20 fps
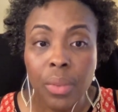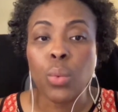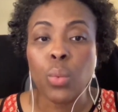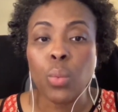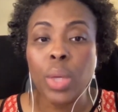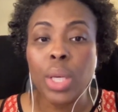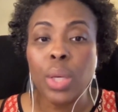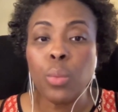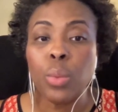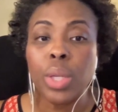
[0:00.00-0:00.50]

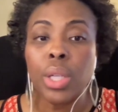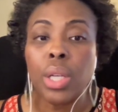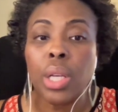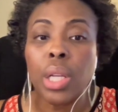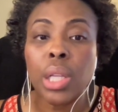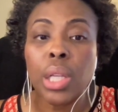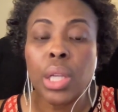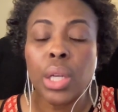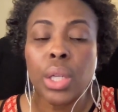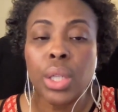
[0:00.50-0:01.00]
we would
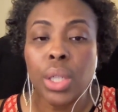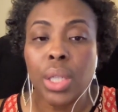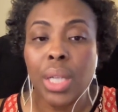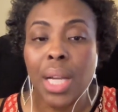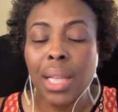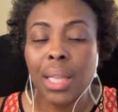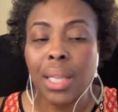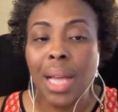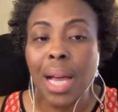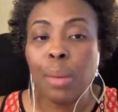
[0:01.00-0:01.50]
learn
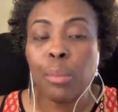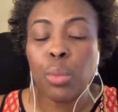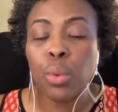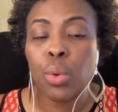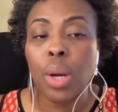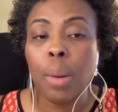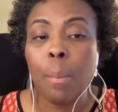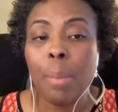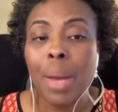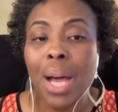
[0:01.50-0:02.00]
a lot
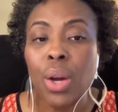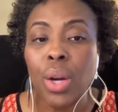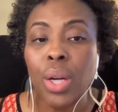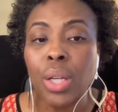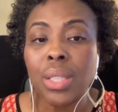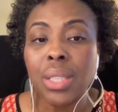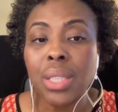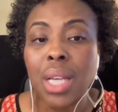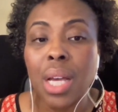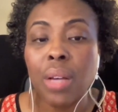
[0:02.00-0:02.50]
more about
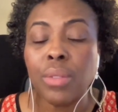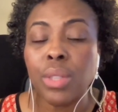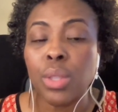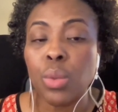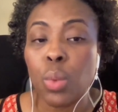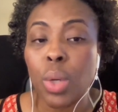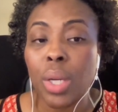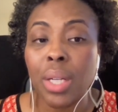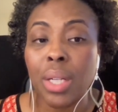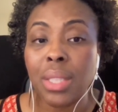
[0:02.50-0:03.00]
ourselves
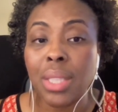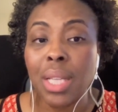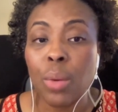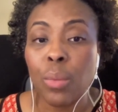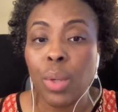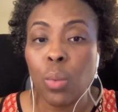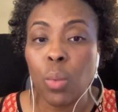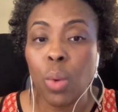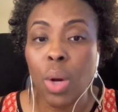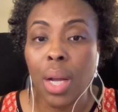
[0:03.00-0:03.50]
and what it is that
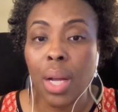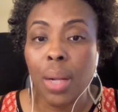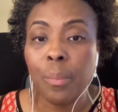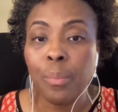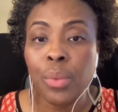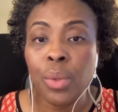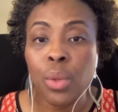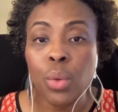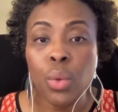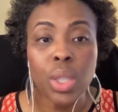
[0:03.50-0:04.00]
we want.
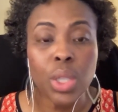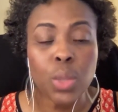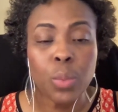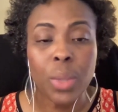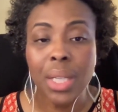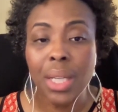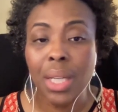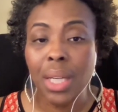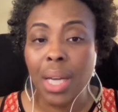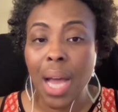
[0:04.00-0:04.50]
Because
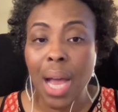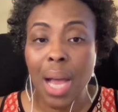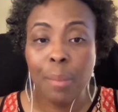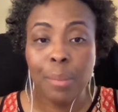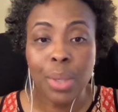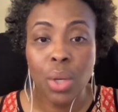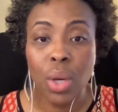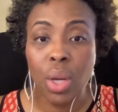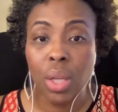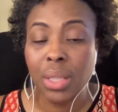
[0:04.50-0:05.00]
we can
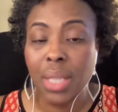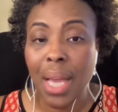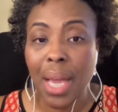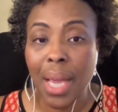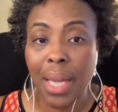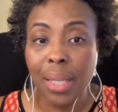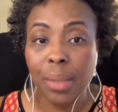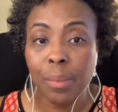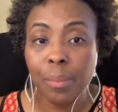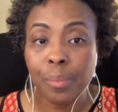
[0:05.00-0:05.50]
copy all
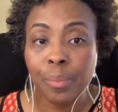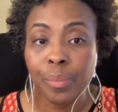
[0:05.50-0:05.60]
day.